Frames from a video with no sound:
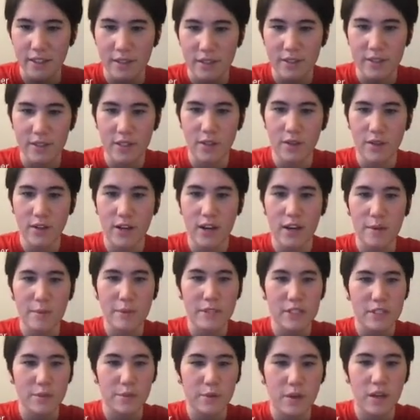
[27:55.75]
So
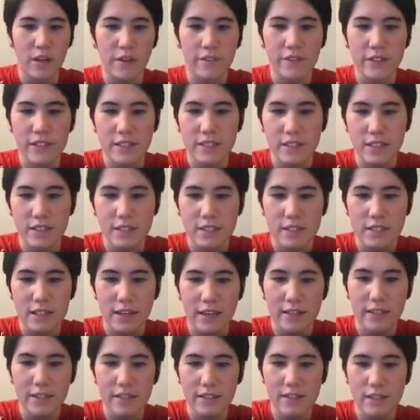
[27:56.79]
carbon 12 is
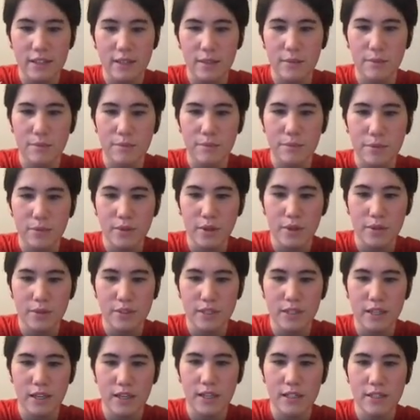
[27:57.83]
6
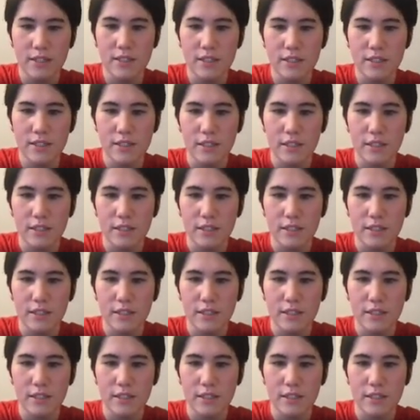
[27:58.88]
protons